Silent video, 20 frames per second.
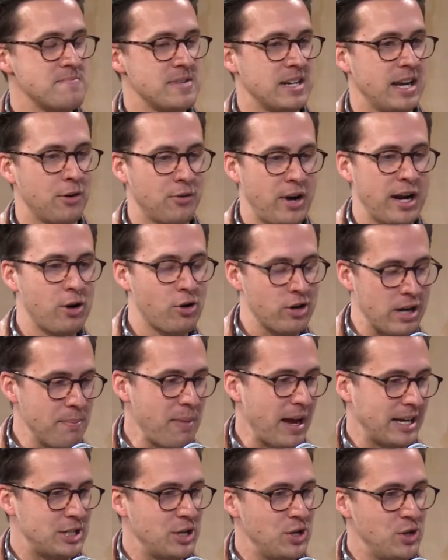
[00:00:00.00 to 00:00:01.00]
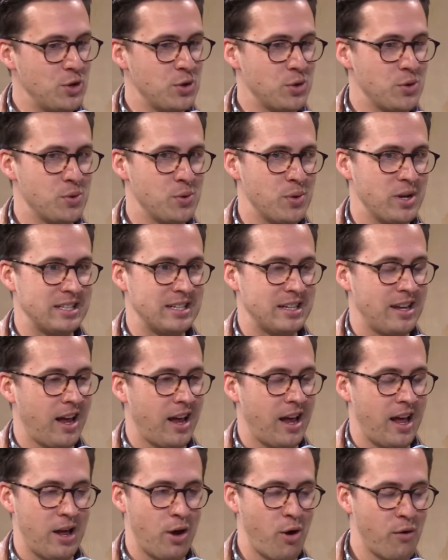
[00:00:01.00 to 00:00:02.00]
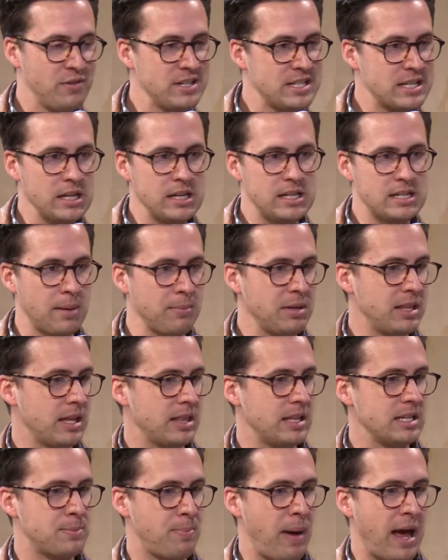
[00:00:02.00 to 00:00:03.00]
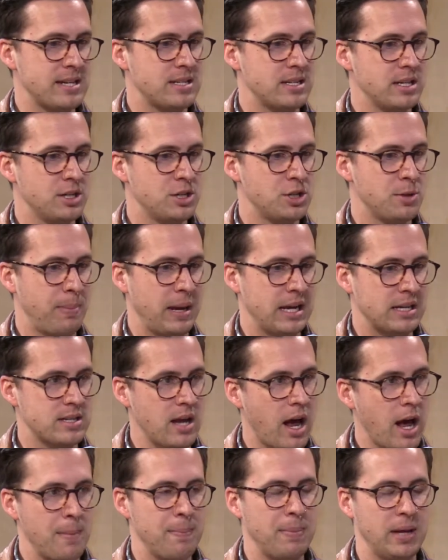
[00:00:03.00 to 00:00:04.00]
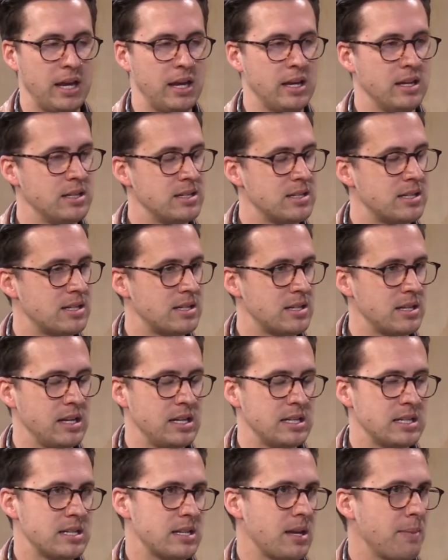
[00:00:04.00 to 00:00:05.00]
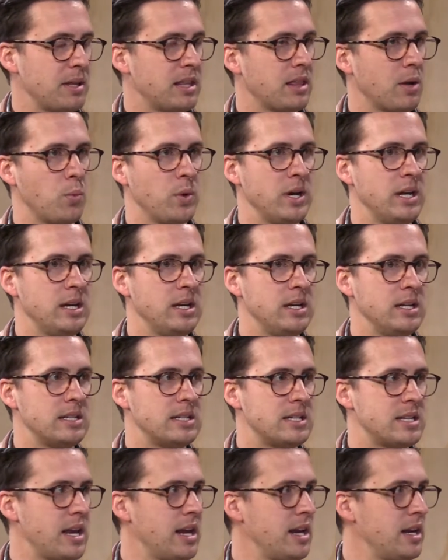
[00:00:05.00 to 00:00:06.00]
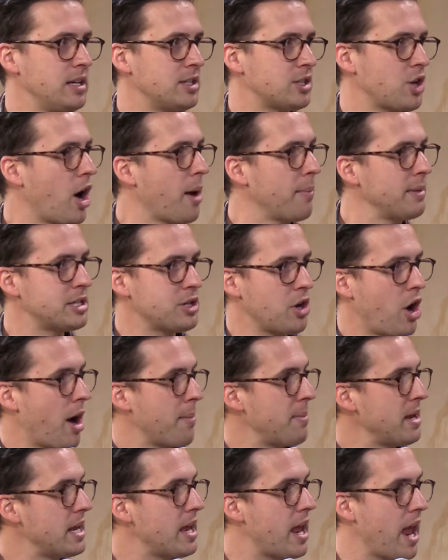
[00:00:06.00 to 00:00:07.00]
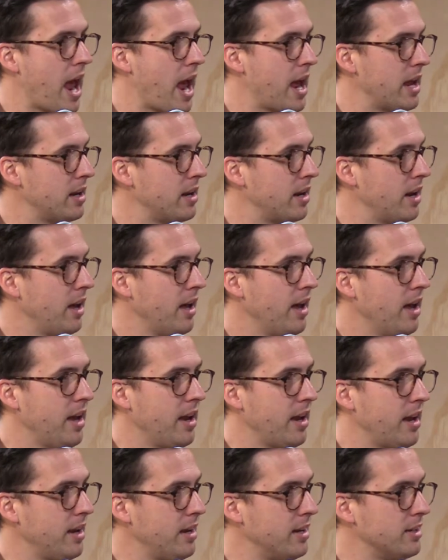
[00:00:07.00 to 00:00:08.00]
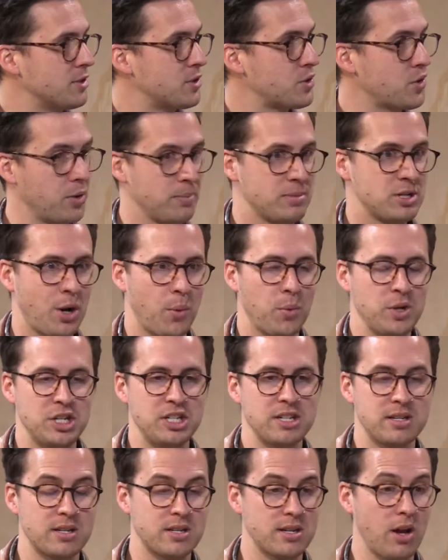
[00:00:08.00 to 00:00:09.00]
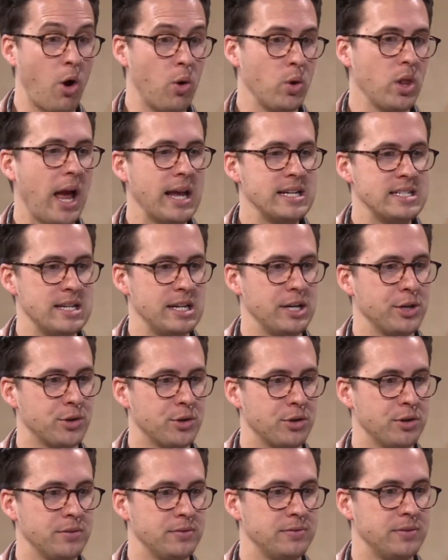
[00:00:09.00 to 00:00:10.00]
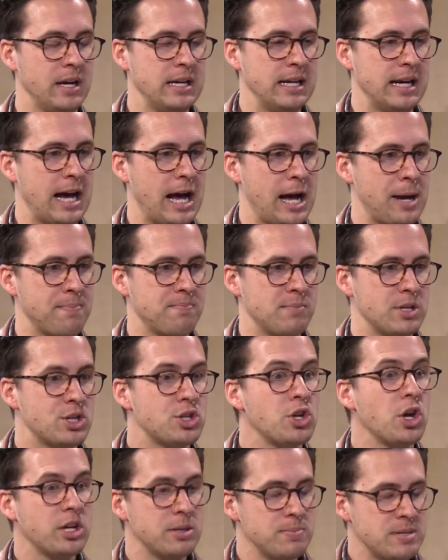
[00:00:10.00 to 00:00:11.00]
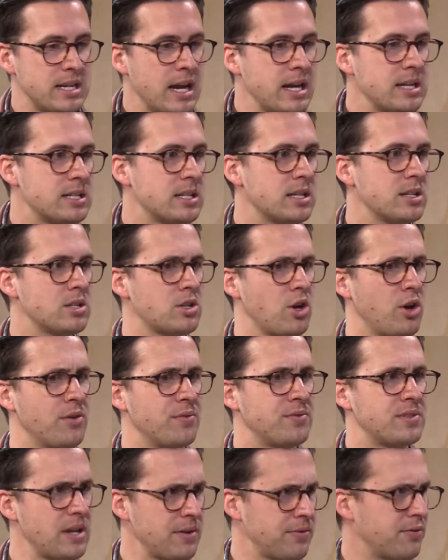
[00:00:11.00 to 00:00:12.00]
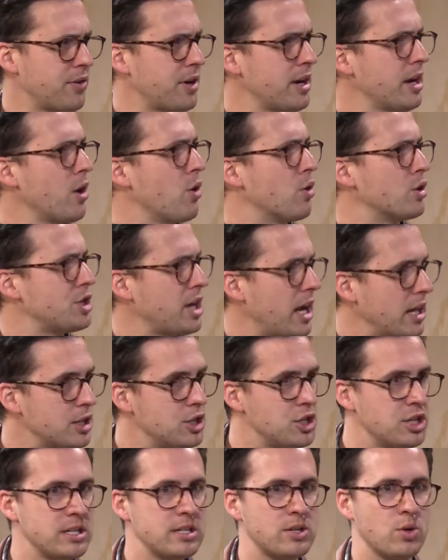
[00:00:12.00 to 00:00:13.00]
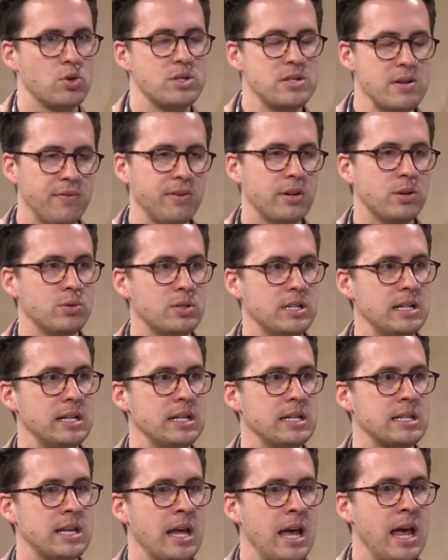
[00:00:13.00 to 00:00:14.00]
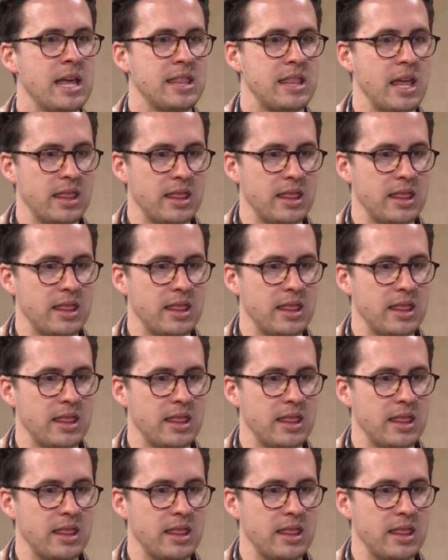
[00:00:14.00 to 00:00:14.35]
Narrator, I'll come back to you. Obviously, something that this passage picks up is something that we see time and time again in Scripture, which is this whole idea of circumstances of suffering or challenges or difficulties, that